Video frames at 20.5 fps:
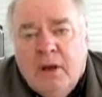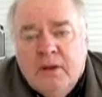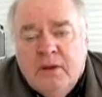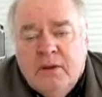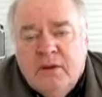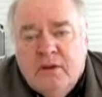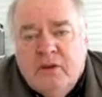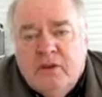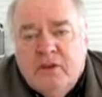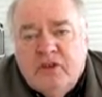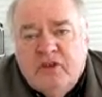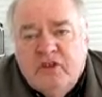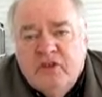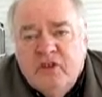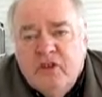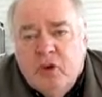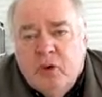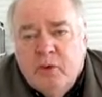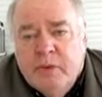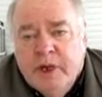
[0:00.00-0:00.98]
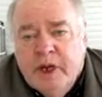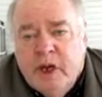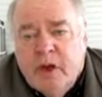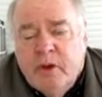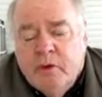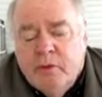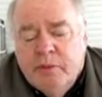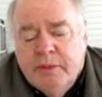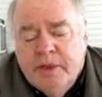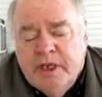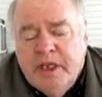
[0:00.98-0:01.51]
This is Norman
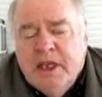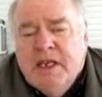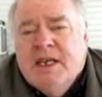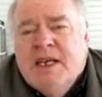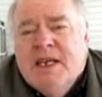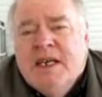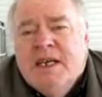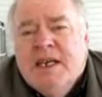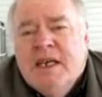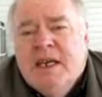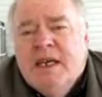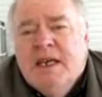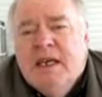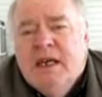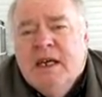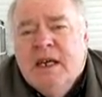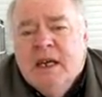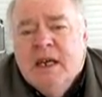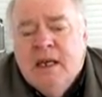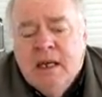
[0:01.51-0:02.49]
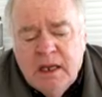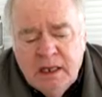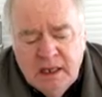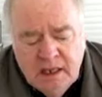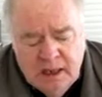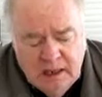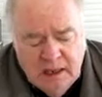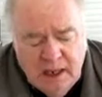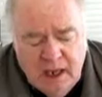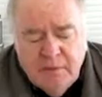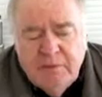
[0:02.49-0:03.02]
Alderman.
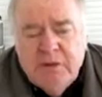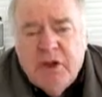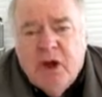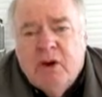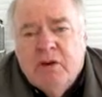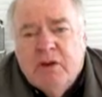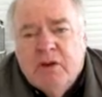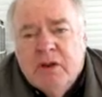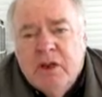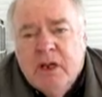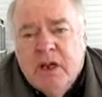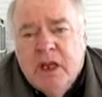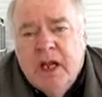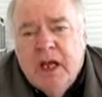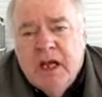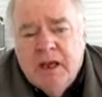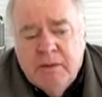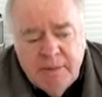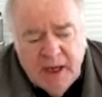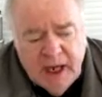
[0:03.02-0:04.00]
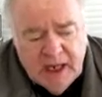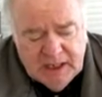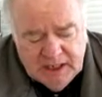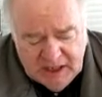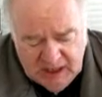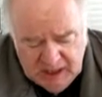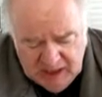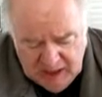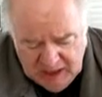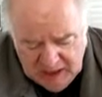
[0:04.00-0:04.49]
I'm talking today about